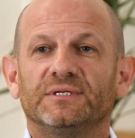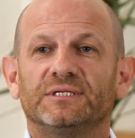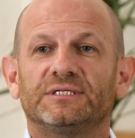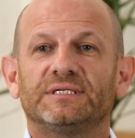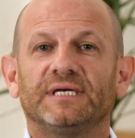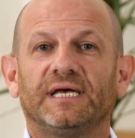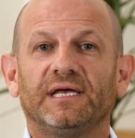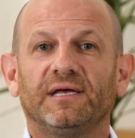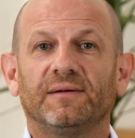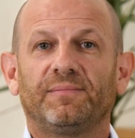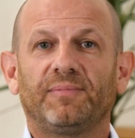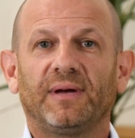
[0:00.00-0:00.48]
You
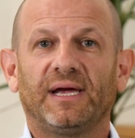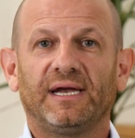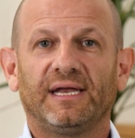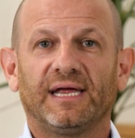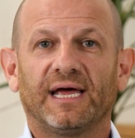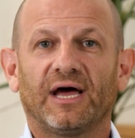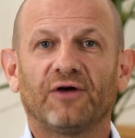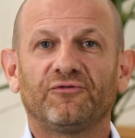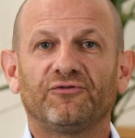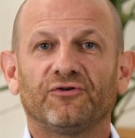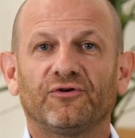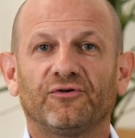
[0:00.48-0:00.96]
see your
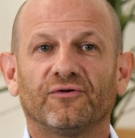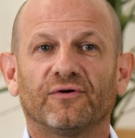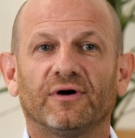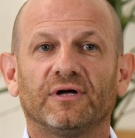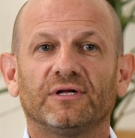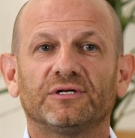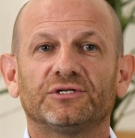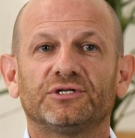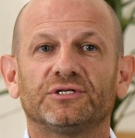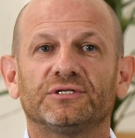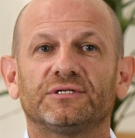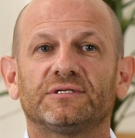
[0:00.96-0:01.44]
paediatric
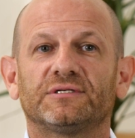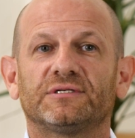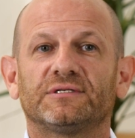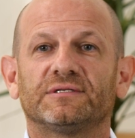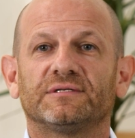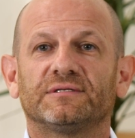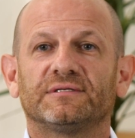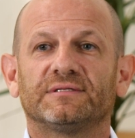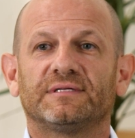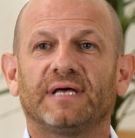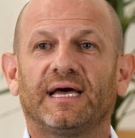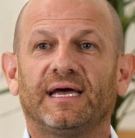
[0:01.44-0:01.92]

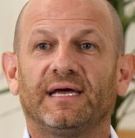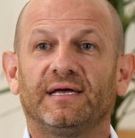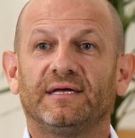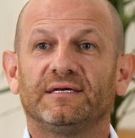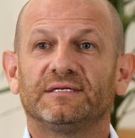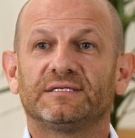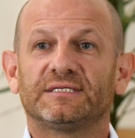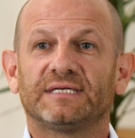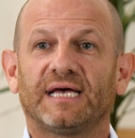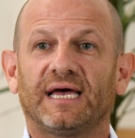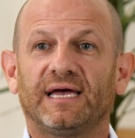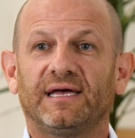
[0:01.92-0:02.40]
neurologist,
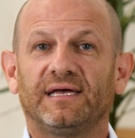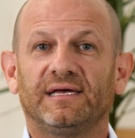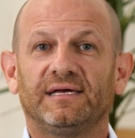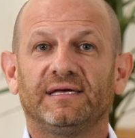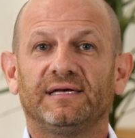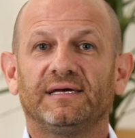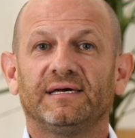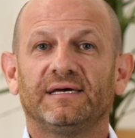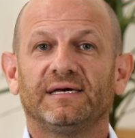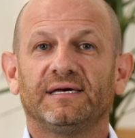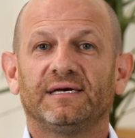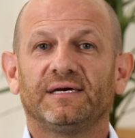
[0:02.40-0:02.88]
they
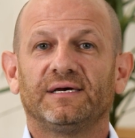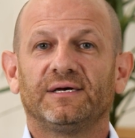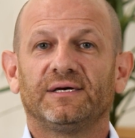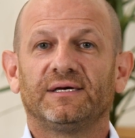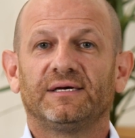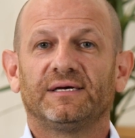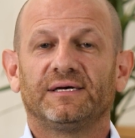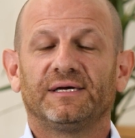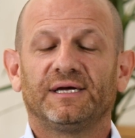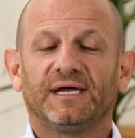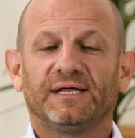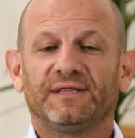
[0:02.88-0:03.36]
say
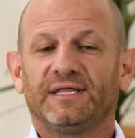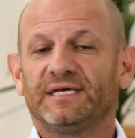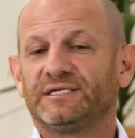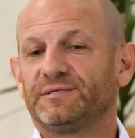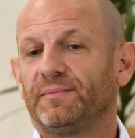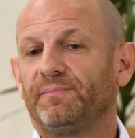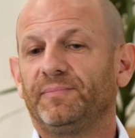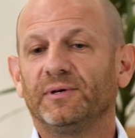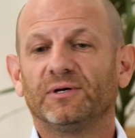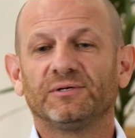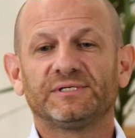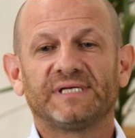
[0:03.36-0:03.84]

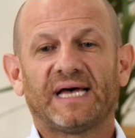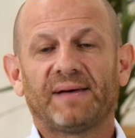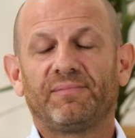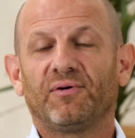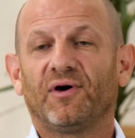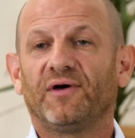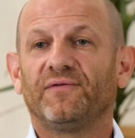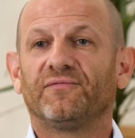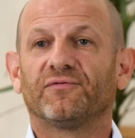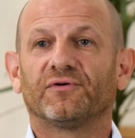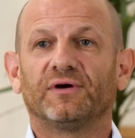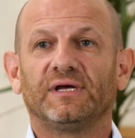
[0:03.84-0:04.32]
there's a build-up
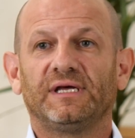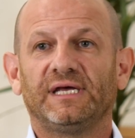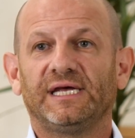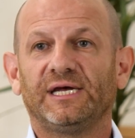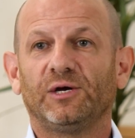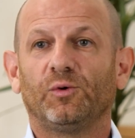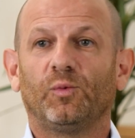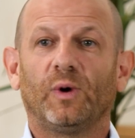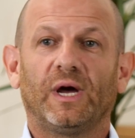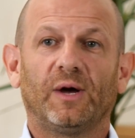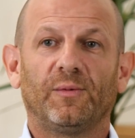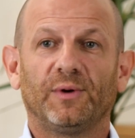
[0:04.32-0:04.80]
over a
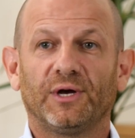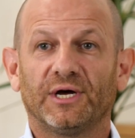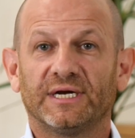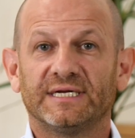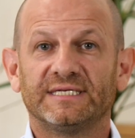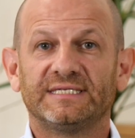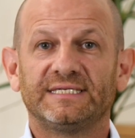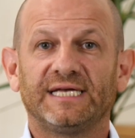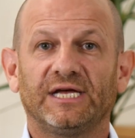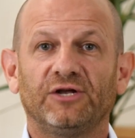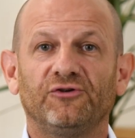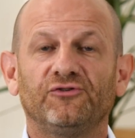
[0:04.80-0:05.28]
year where we're going
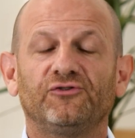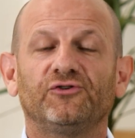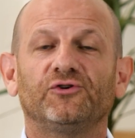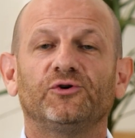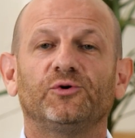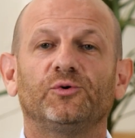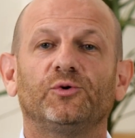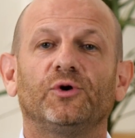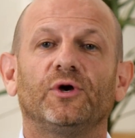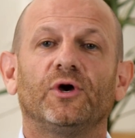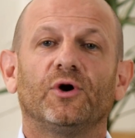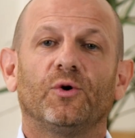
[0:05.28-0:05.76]
to send
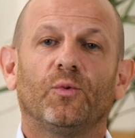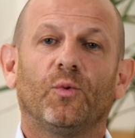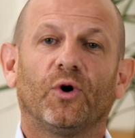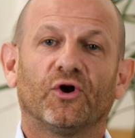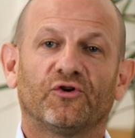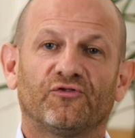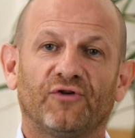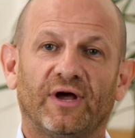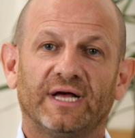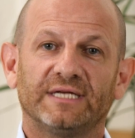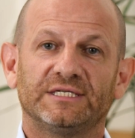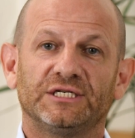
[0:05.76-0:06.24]
you
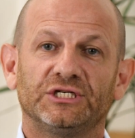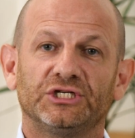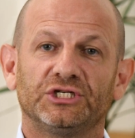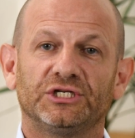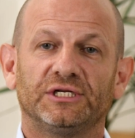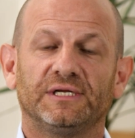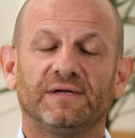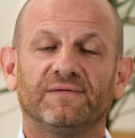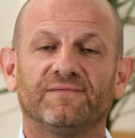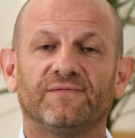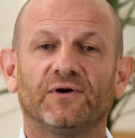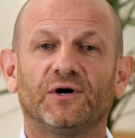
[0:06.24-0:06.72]
what
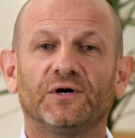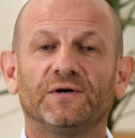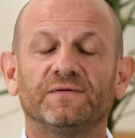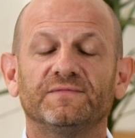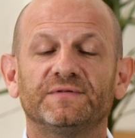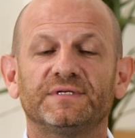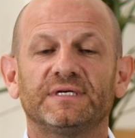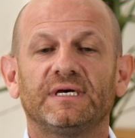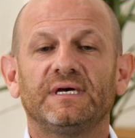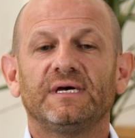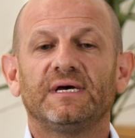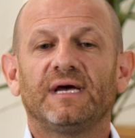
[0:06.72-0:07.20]
transition
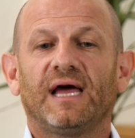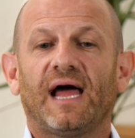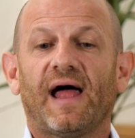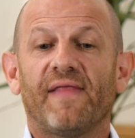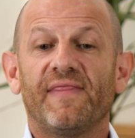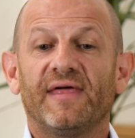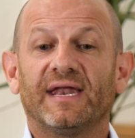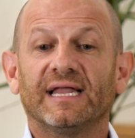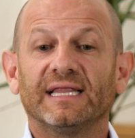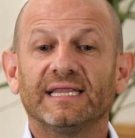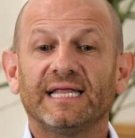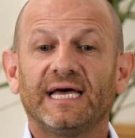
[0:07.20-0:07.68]
involves,
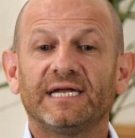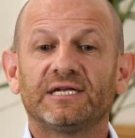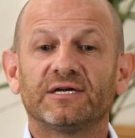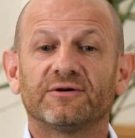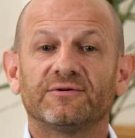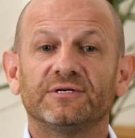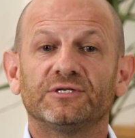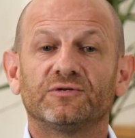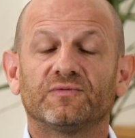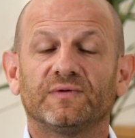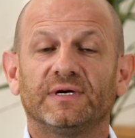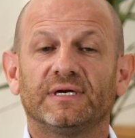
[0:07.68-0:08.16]
and then a
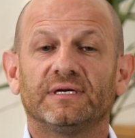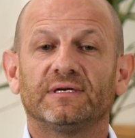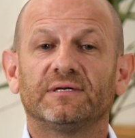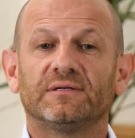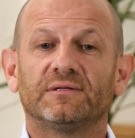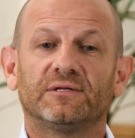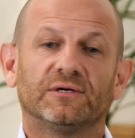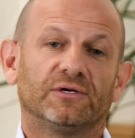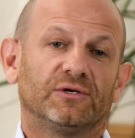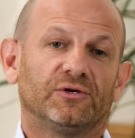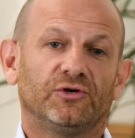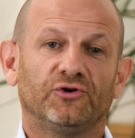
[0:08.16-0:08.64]
letter is
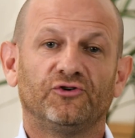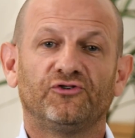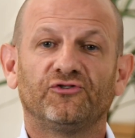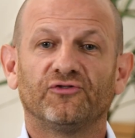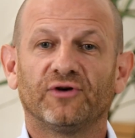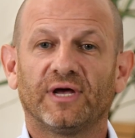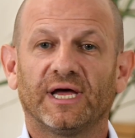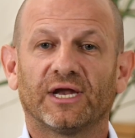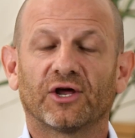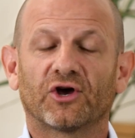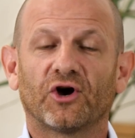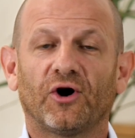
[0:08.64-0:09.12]
written that you
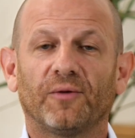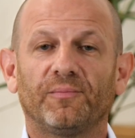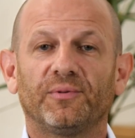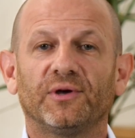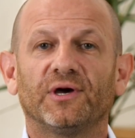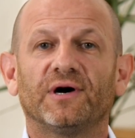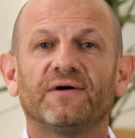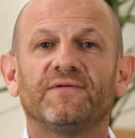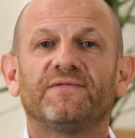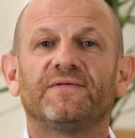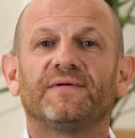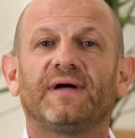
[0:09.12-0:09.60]
should get a
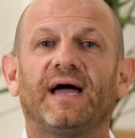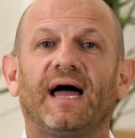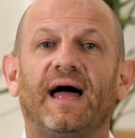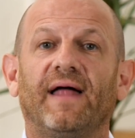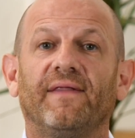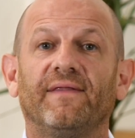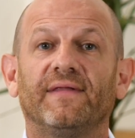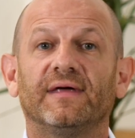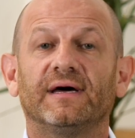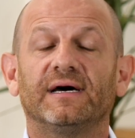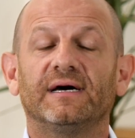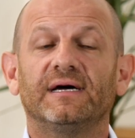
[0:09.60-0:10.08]
copy of,
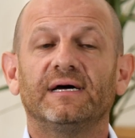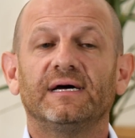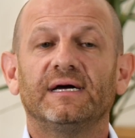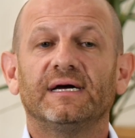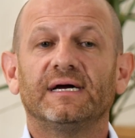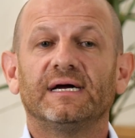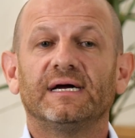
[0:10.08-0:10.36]
and